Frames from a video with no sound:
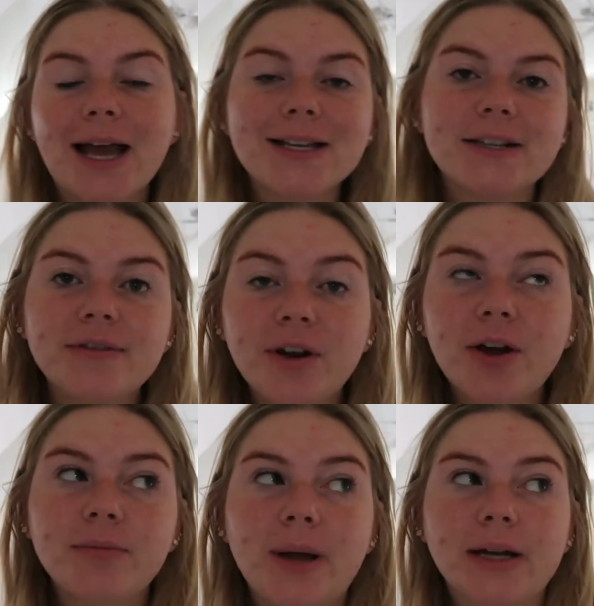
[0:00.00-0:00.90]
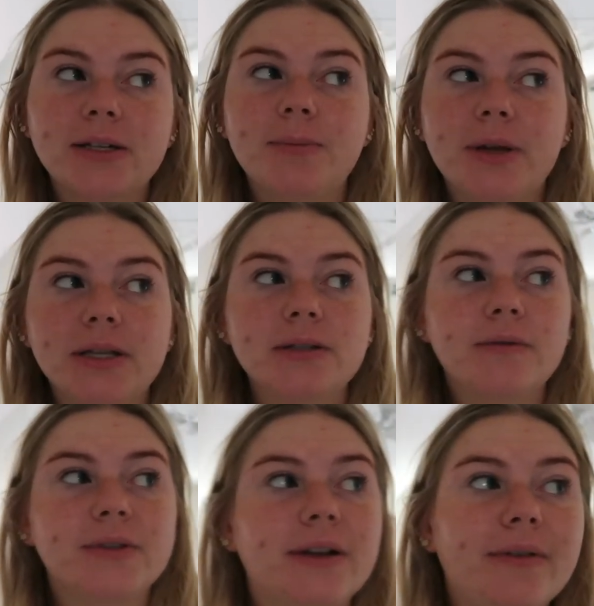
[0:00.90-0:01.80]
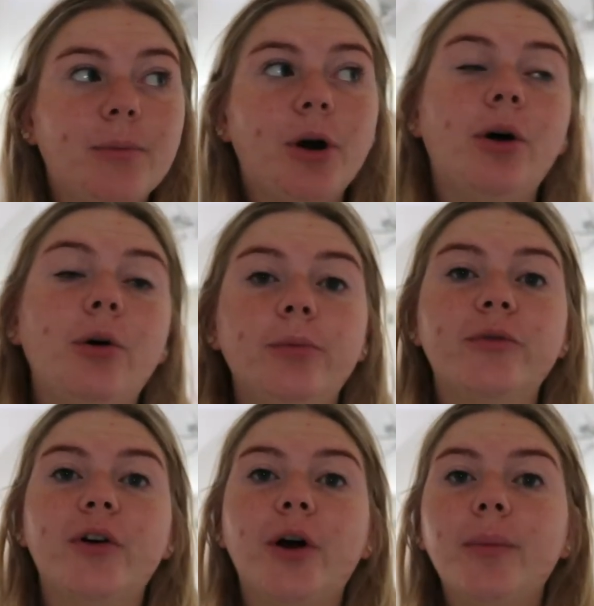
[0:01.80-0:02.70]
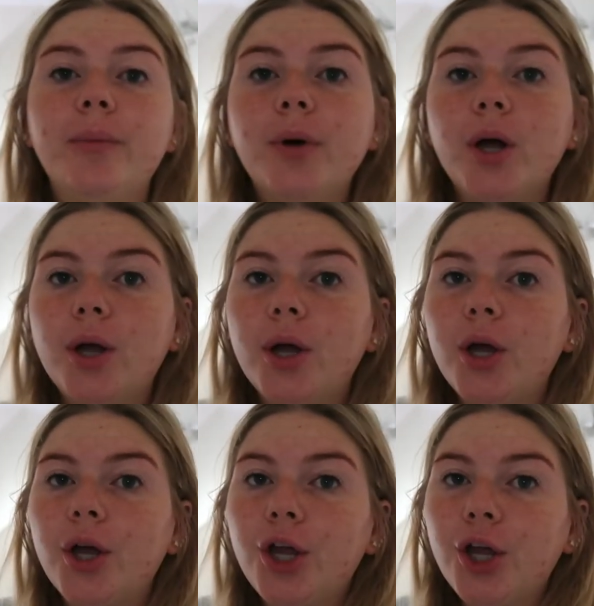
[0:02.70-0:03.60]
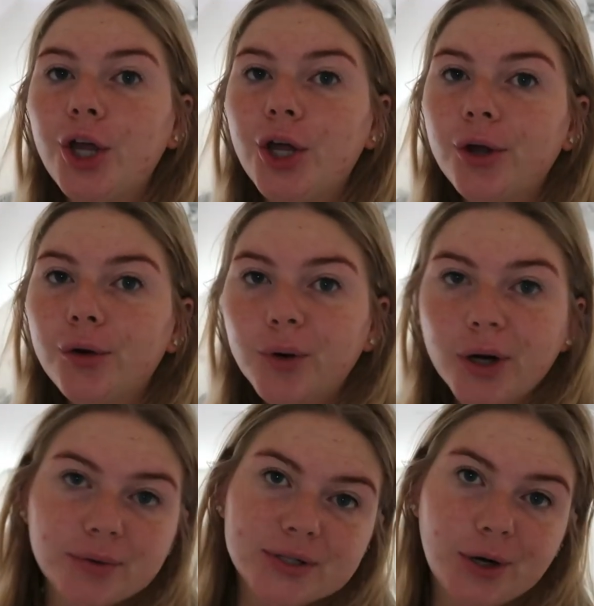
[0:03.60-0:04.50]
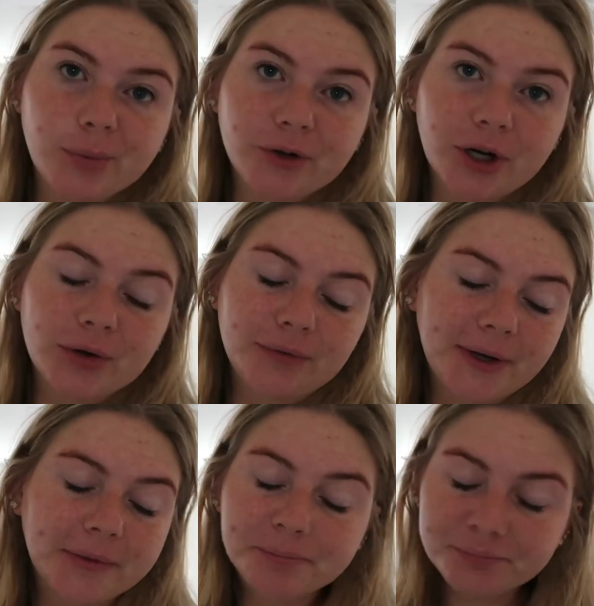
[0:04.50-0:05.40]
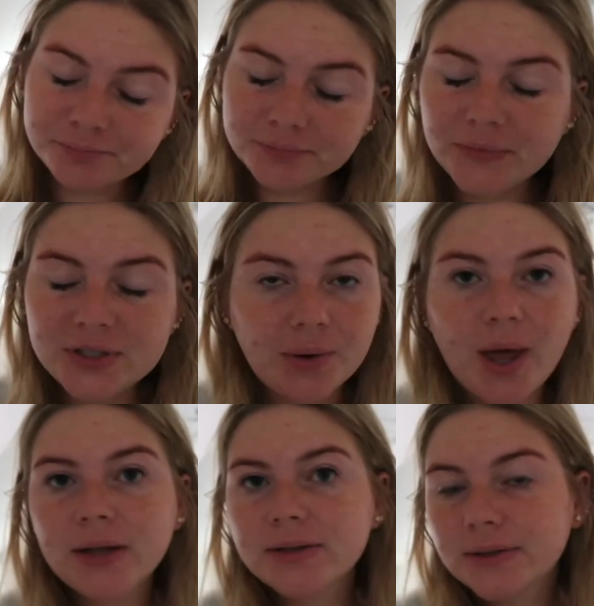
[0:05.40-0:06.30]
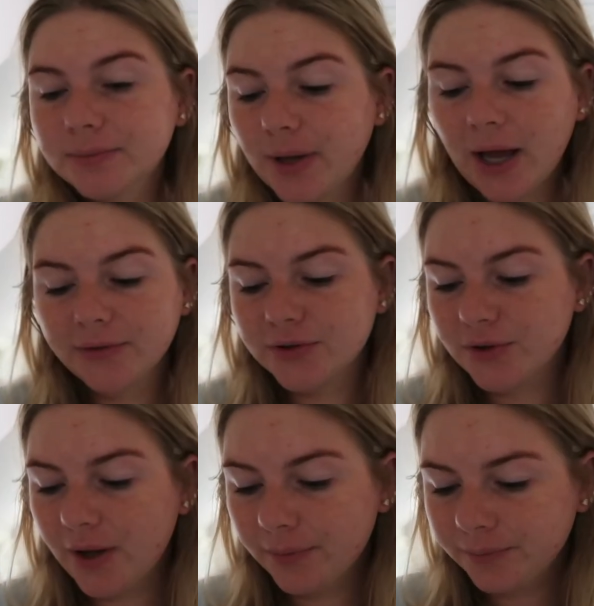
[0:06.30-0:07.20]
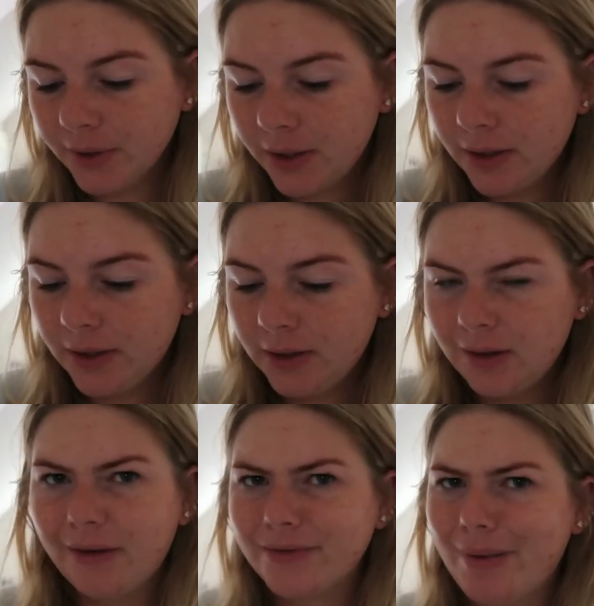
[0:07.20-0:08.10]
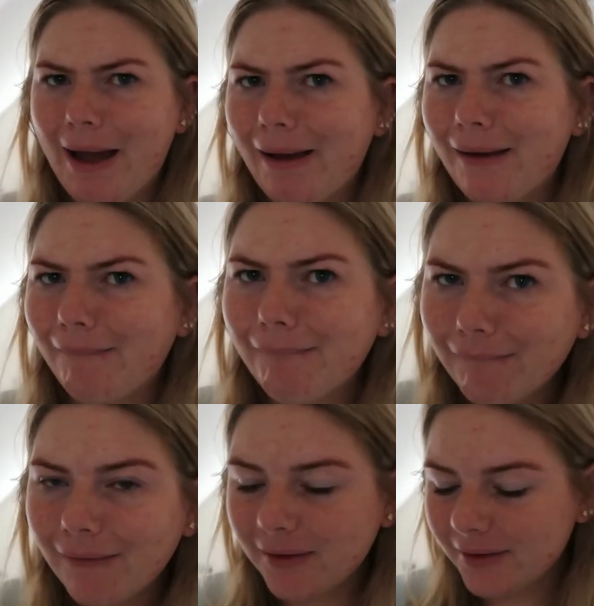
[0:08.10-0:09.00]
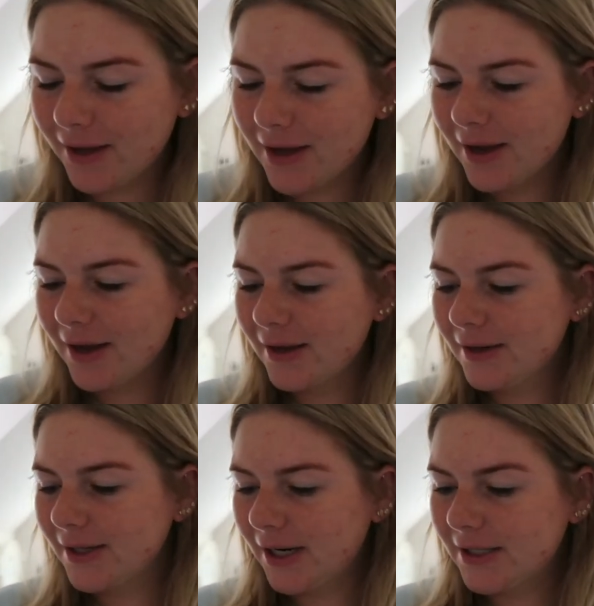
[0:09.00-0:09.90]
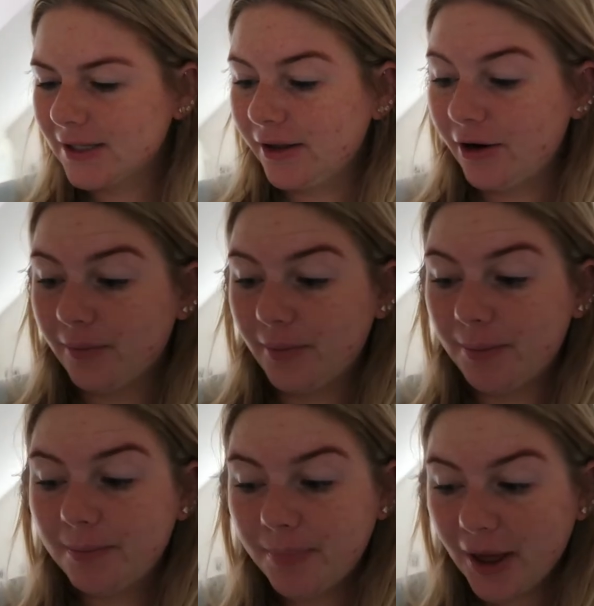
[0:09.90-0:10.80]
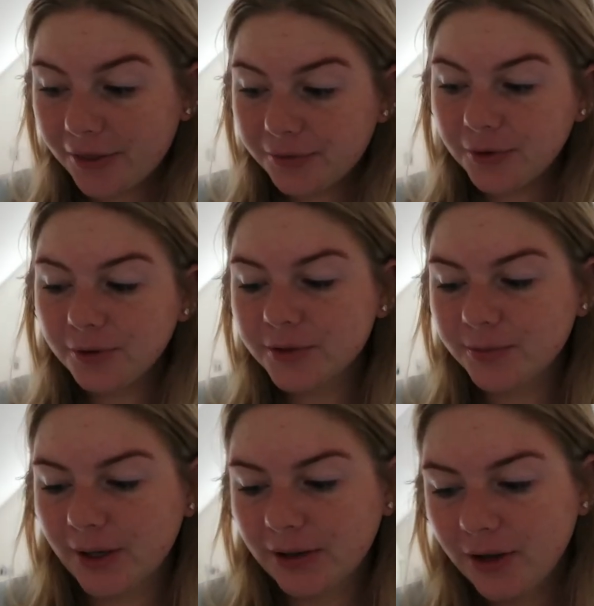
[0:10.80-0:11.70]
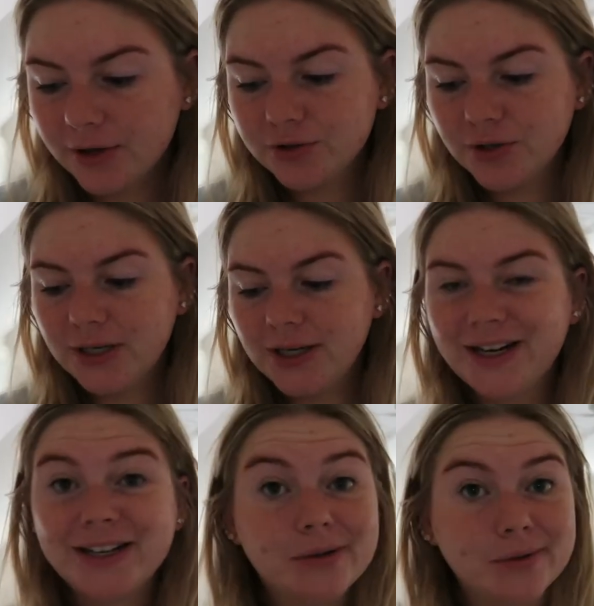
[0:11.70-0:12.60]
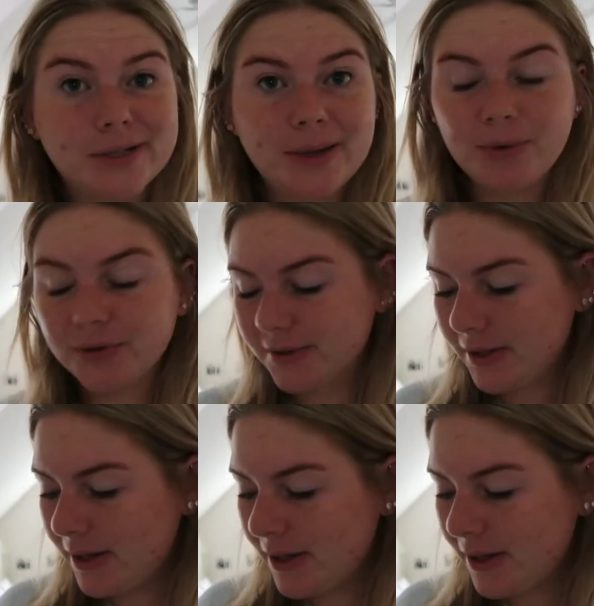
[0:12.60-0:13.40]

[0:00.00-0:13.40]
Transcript: I still have not unpacked the bins of stuff I brought home from when I was sent home for COVID. Don't ask. I have to do that. I have to pack and I need to clear out my bathroom, do my laundry, and I need to go to Staples.